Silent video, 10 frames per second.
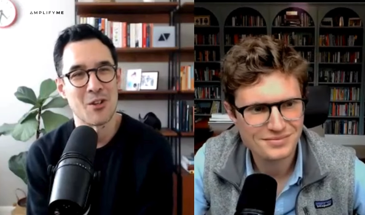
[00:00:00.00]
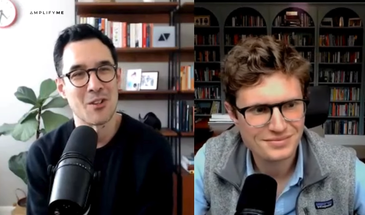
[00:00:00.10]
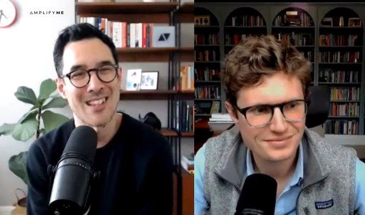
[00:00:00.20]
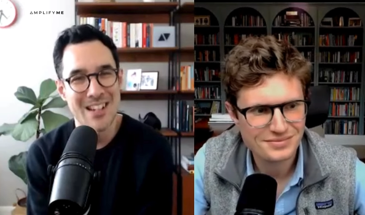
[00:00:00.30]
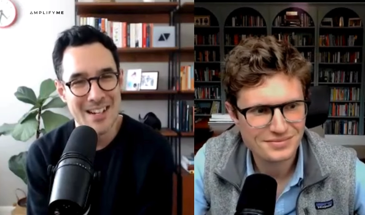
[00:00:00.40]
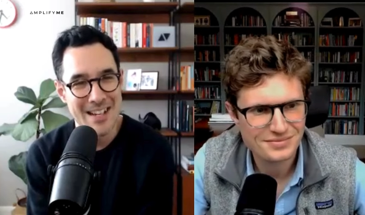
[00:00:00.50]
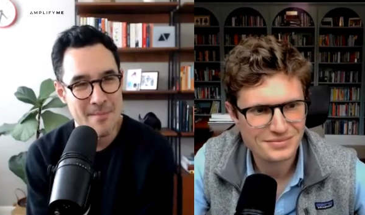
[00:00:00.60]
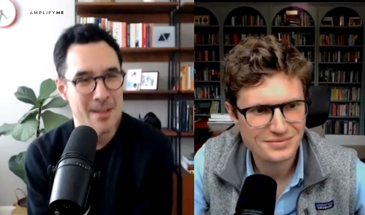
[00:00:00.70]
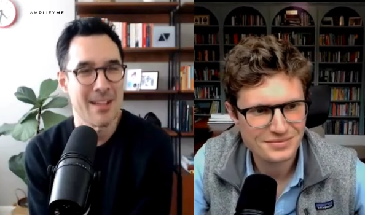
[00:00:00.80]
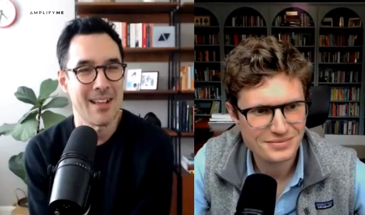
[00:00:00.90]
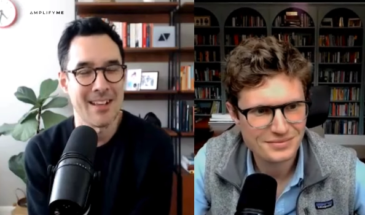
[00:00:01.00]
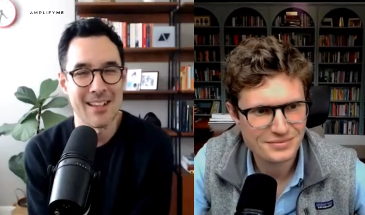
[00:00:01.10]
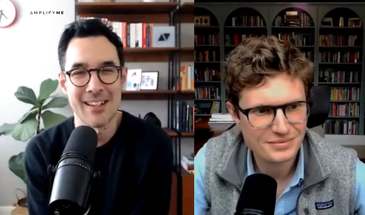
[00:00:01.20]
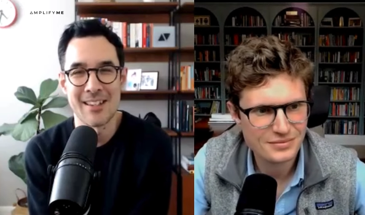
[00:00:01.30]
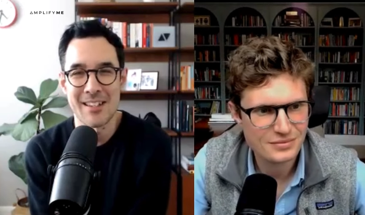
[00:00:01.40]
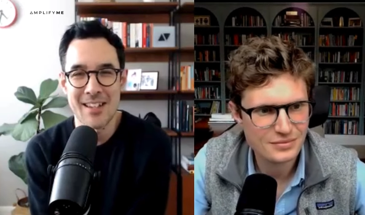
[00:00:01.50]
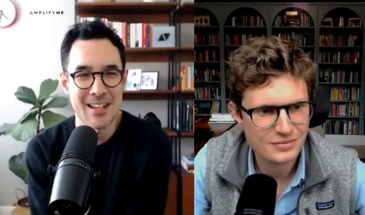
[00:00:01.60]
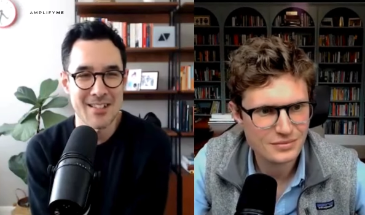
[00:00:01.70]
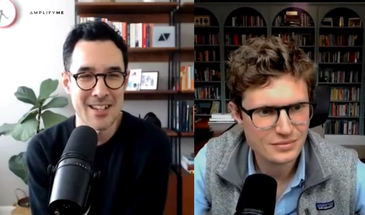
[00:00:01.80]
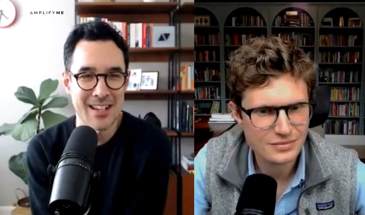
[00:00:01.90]
Speaker 1: your time. And yeah,
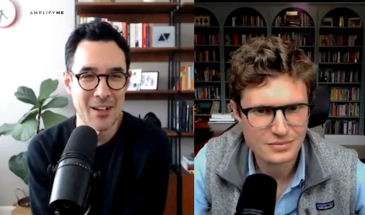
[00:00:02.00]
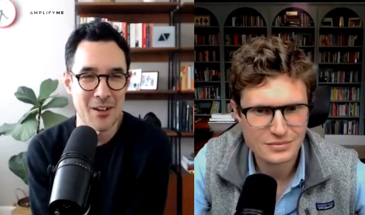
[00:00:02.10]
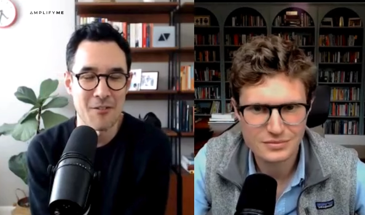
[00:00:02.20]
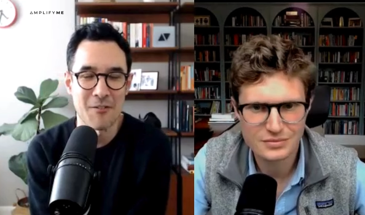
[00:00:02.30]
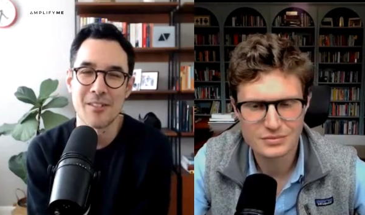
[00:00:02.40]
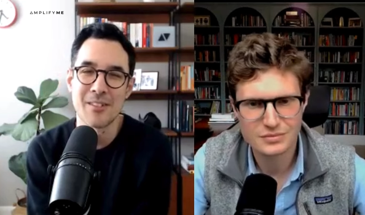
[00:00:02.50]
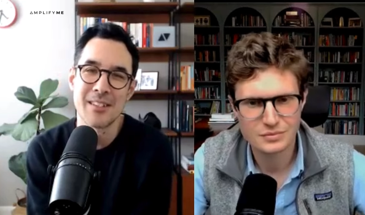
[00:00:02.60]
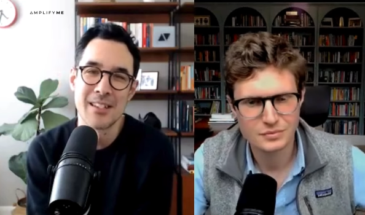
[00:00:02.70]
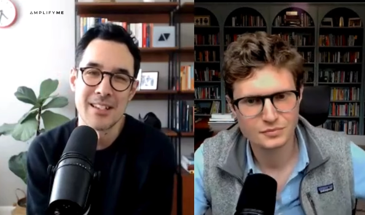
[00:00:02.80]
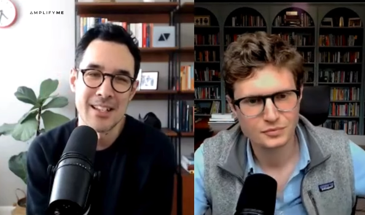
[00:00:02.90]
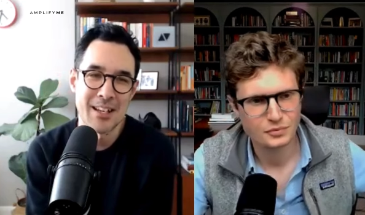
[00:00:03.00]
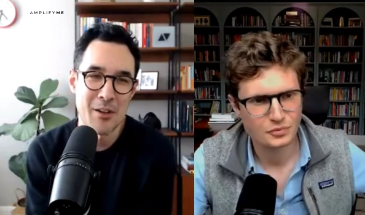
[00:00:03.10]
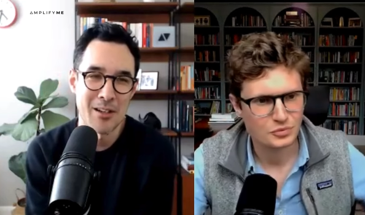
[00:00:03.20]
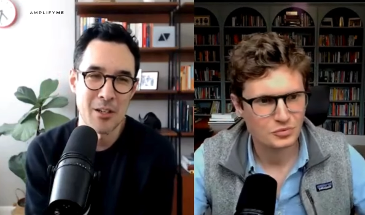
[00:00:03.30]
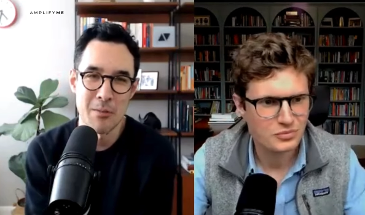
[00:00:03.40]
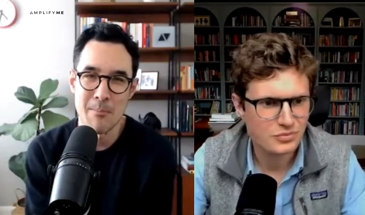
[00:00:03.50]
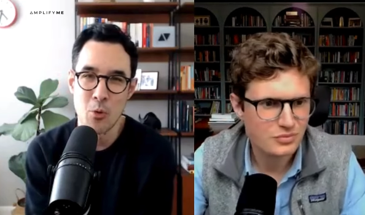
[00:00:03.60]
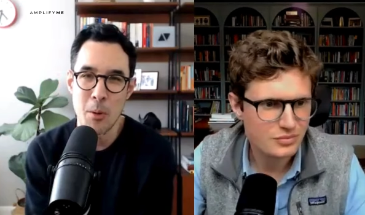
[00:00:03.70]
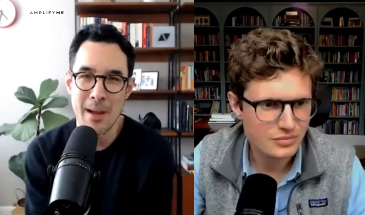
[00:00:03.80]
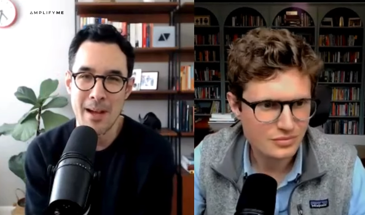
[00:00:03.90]
let's kick it off and, and know a little bit
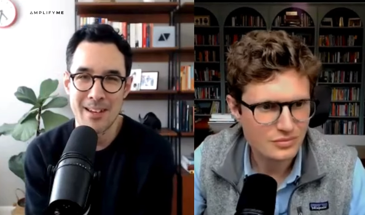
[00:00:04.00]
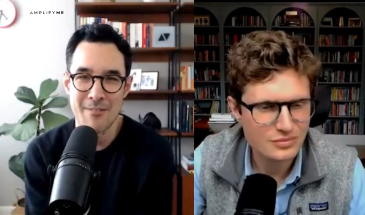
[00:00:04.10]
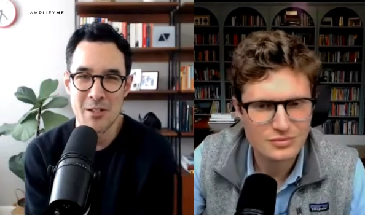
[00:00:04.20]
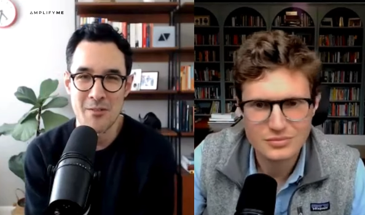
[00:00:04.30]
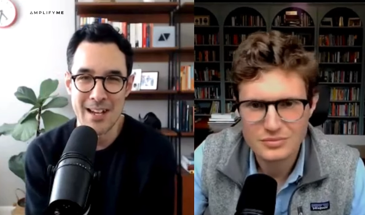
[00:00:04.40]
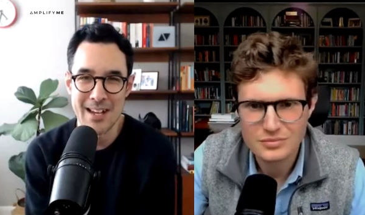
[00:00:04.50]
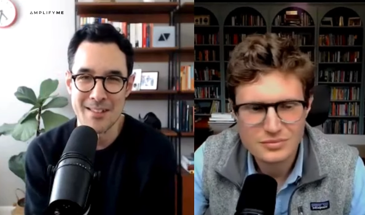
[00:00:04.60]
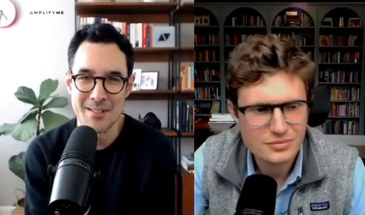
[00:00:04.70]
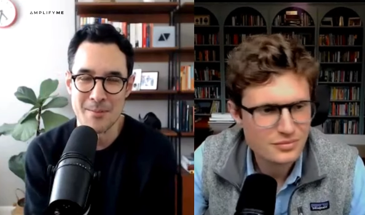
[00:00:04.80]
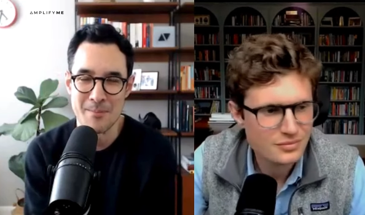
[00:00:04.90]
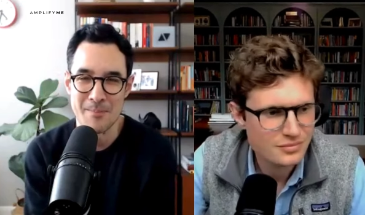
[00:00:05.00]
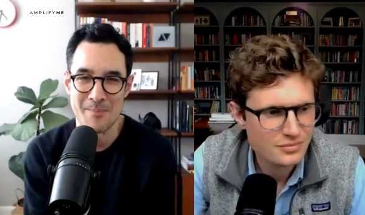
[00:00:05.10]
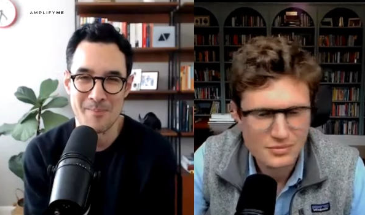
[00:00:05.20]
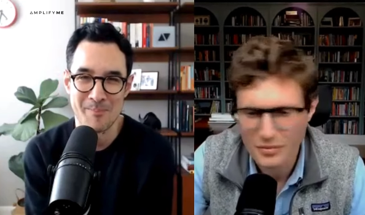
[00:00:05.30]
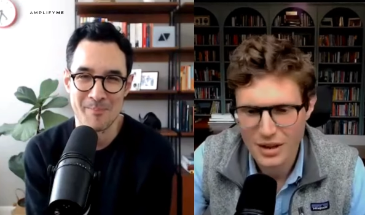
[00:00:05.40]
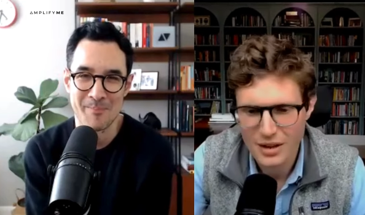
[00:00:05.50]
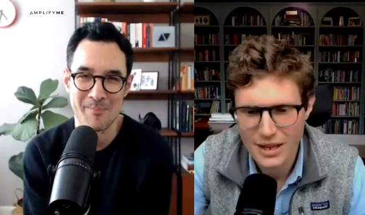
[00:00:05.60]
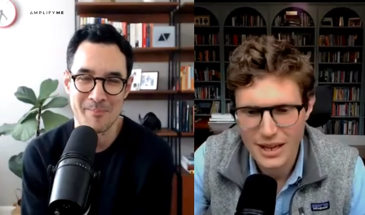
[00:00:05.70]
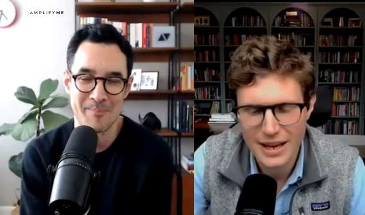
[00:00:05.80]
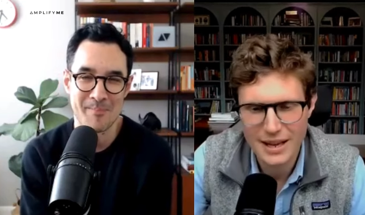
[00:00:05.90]
more about leverage finance.
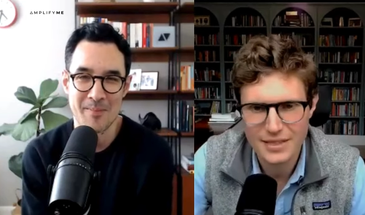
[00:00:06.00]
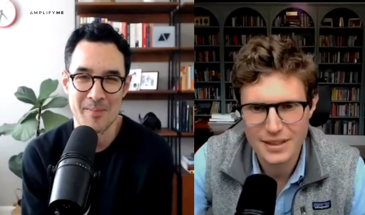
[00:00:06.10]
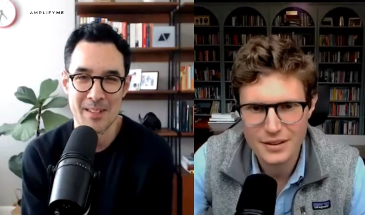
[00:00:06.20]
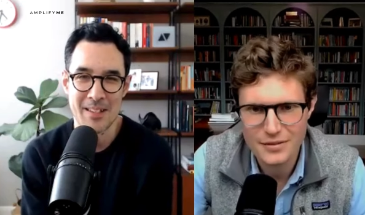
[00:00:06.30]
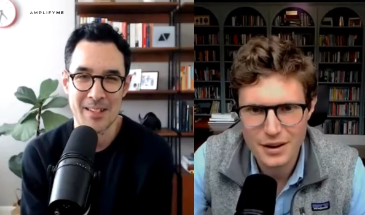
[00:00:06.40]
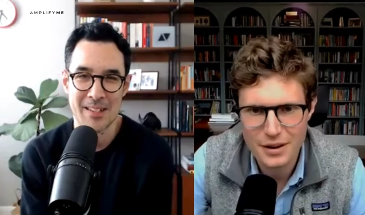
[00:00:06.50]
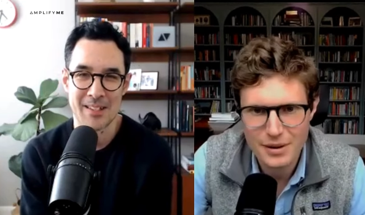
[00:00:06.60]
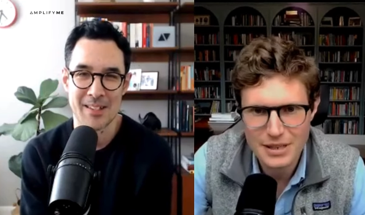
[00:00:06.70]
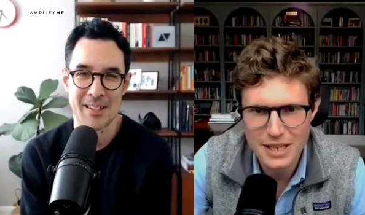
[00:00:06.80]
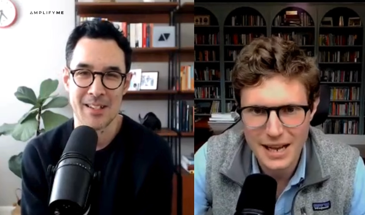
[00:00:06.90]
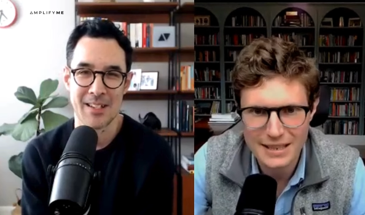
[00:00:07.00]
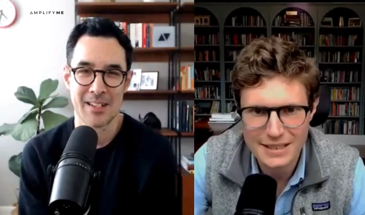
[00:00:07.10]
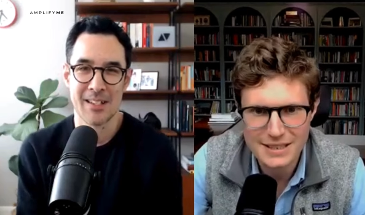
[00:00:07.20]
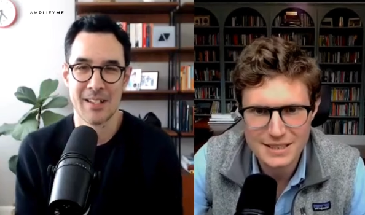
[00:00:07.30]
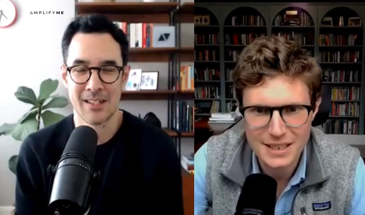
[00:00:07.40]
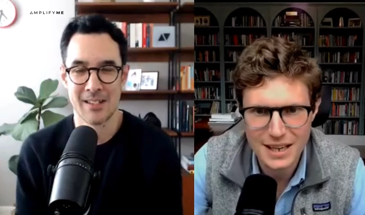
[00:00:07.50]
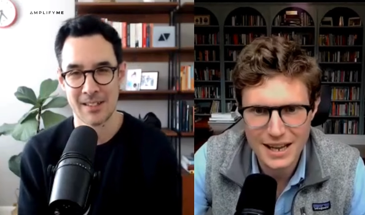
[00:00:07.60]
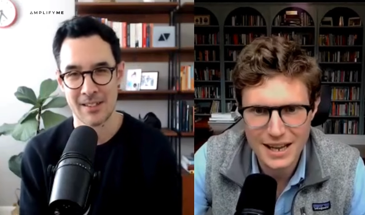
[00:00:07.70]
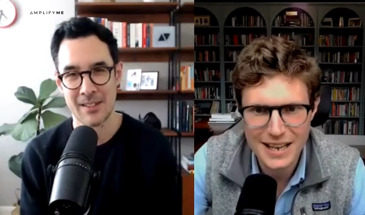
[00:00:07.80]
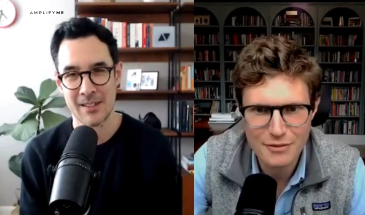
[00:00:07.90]
Speaker 2: Yeah, thank you very much, Ant.
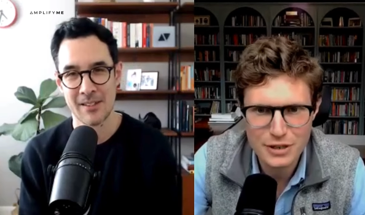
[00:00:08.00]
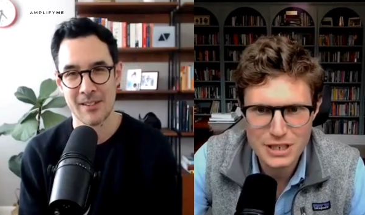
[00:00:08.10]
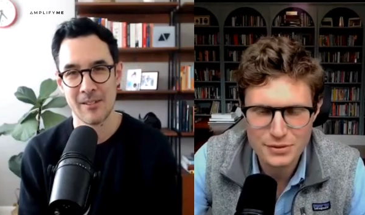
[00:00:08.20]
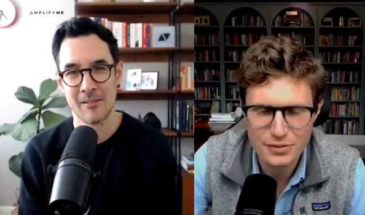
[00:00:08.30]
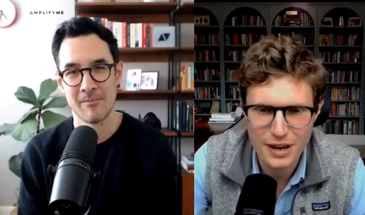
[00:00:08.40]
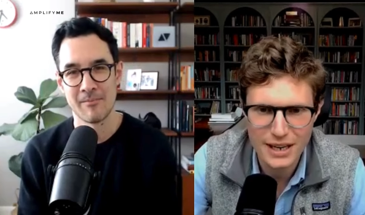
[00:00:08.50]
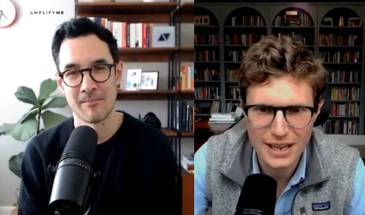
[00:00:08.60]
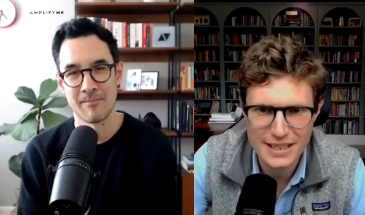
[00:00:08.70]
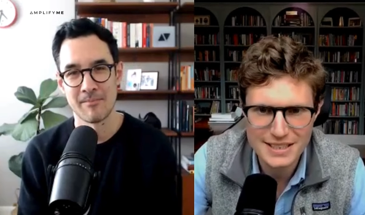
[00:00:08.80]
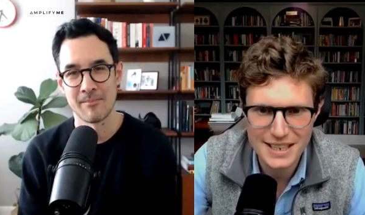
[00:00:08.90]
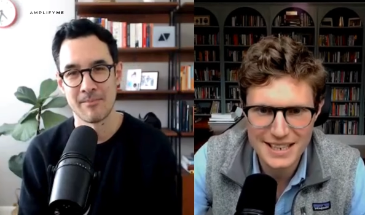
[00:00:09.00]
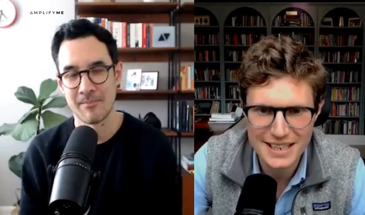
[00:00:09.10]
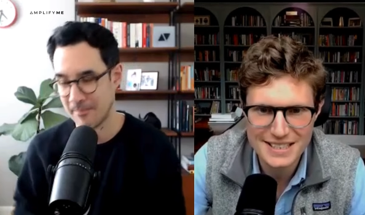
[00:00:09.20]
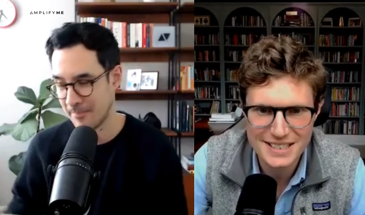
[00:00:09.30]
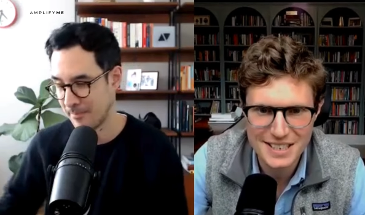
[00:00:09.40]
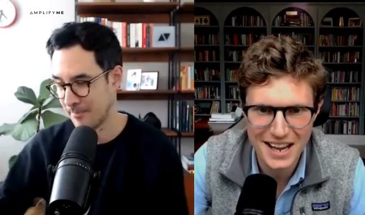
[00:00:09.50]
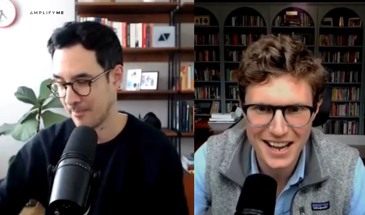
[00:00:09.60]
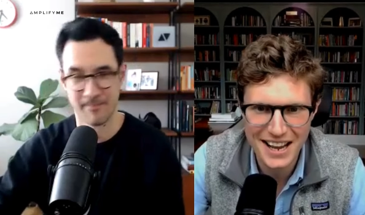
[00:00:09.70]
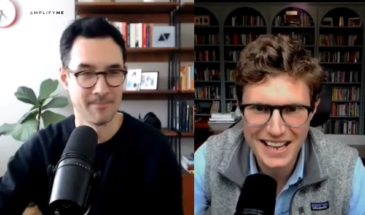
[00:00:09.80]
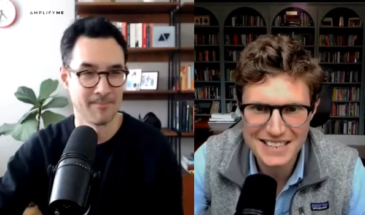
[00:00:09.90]
Uh, leverage finance, it's,
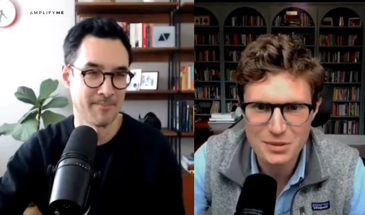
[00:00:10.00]
uh,